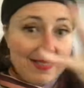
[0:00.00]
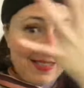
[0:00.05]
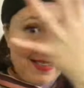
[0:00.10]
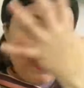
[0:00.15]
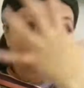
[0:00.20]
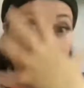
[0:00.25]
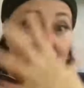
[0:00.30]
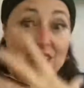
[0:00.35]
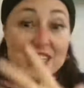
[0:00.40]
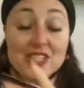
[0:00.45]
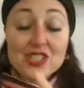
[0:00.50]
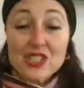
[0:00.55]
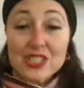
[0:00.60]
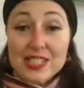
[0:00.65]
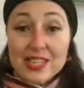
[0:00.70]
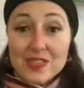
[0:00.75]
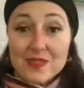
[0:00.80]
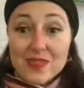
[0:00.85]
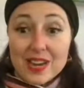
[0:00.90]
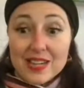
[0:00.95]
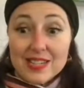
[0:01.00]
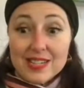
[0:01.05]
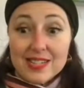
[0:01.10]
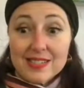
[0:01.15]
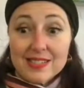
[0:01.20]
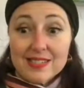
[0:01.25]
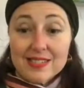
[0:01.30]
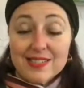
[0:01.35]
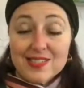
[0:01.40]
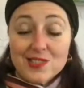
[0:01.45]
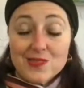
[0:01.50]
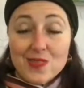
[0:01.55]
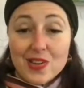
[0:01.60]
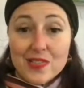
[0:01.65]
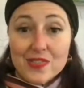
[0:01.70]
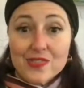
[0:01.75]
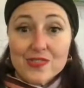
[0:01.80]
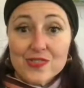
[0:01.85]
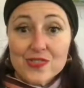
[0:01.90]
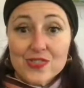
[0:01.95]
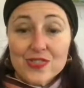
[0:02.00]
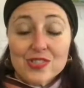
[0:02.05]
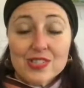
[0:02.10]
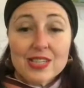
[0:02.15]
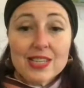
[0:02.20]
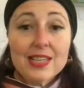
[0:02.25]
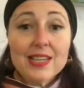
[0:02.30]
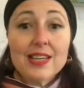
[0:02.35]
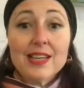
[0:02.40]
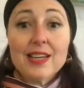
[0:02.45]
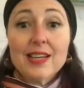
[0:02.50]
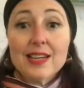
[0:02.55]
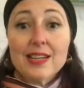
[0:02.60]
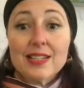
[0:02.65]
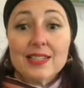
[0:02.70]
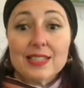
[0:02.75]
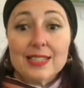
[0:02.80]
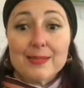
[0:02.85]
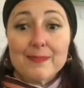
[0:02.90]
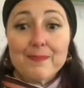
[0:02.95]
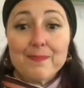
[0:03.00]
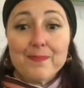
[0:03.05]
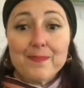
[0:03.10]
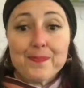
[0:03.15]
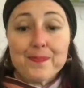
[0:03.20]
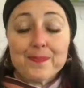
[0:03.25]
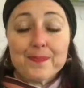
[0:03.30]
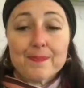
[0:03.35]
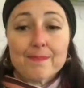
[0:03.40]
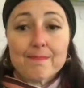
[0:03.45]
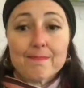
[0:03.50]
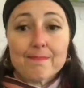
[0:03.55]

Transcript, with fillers: uh, facially threatening to others. Um,